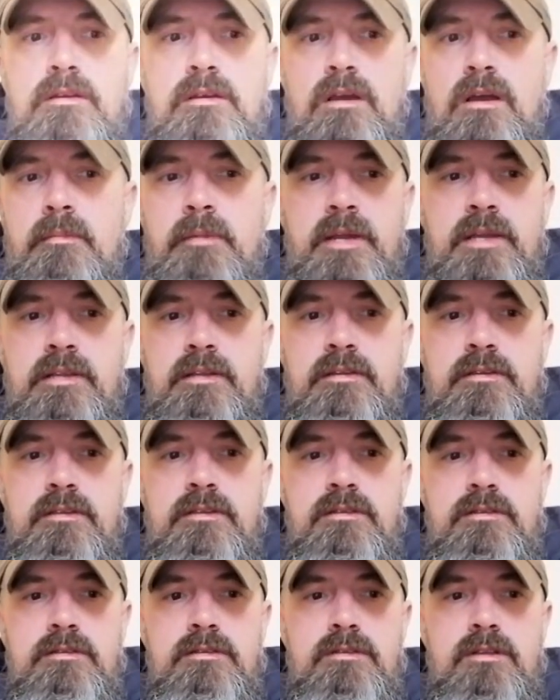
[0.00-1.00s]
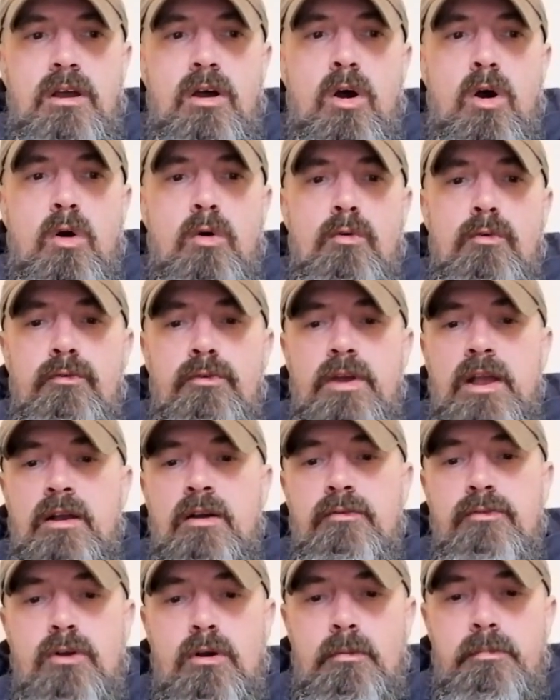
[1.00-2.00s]
I mean, the whole thing,
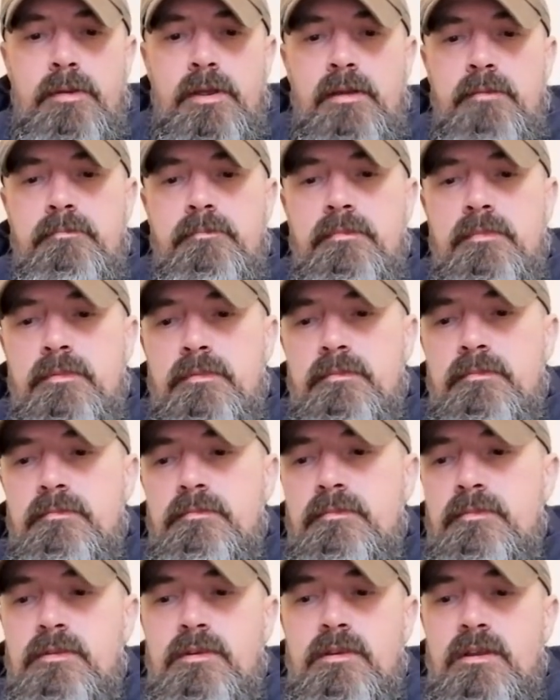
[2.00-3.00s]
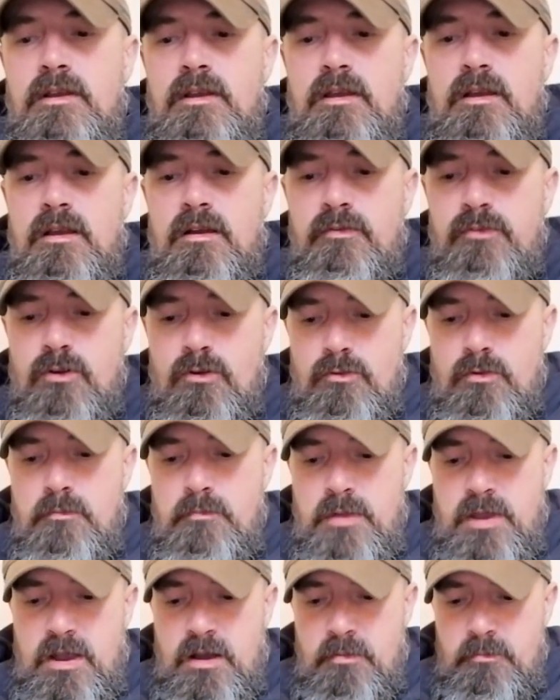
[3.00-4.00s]
I've got to
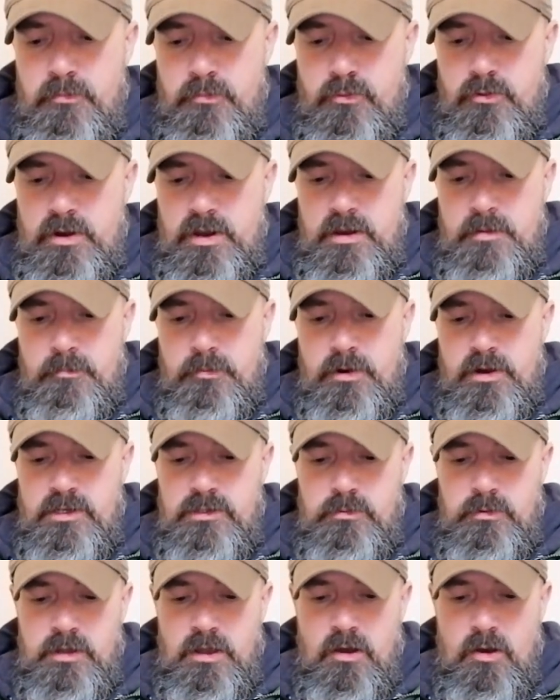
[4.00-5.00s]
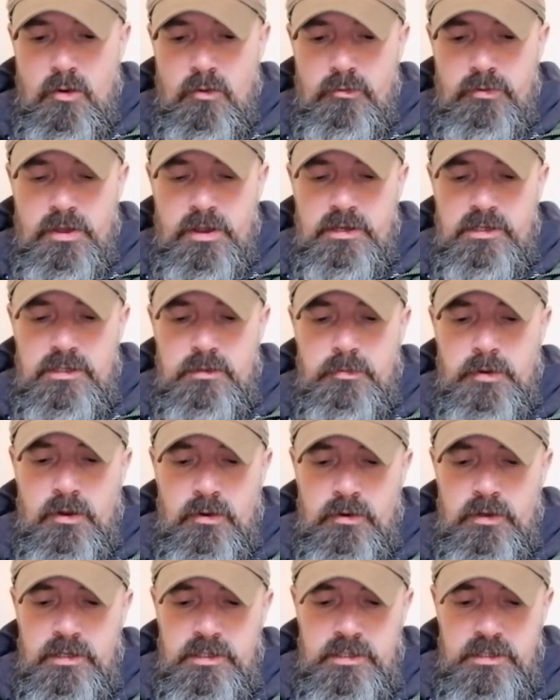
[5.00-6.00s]
admit, I'm pretty impressed with the whole thing, to be
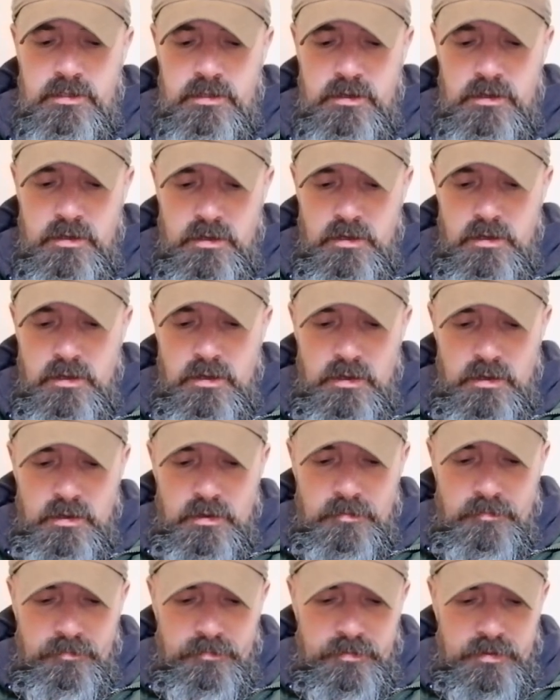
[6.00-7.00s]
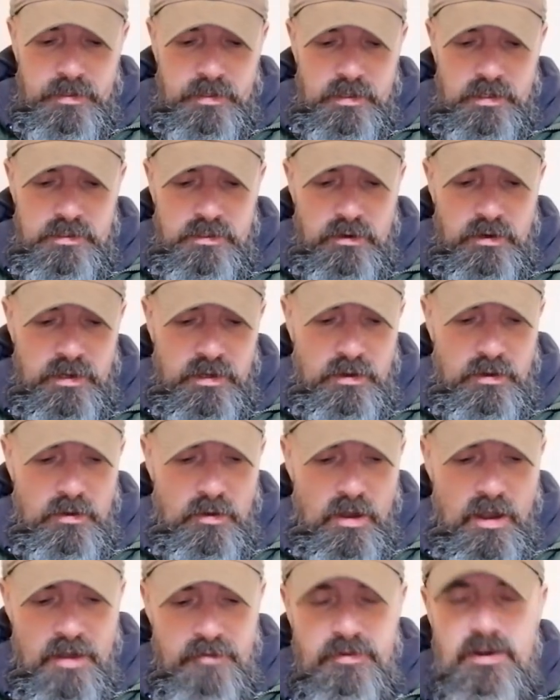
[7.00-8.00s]
honest. It's like,
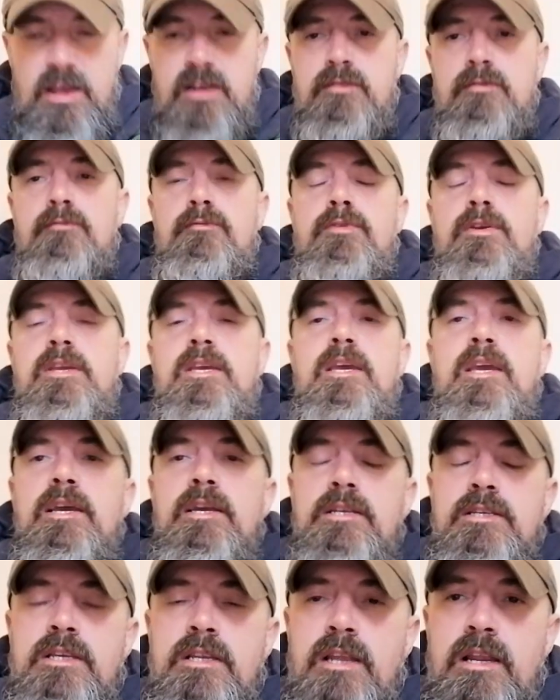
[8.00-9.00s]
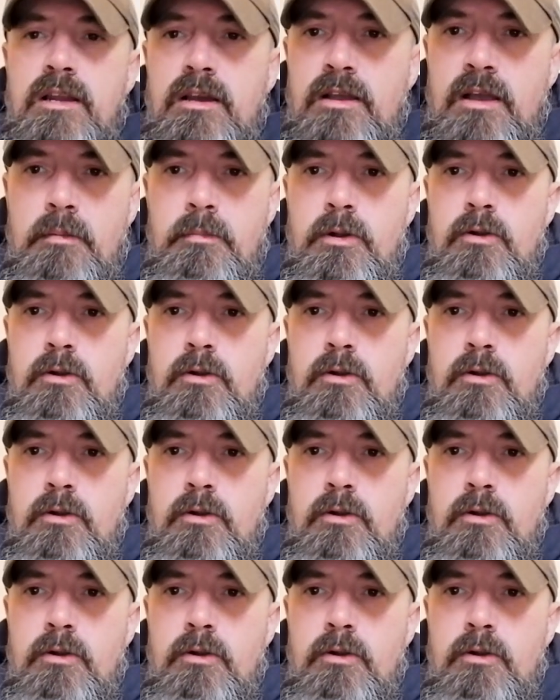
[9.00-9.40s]
I haven't had them for years, and then I come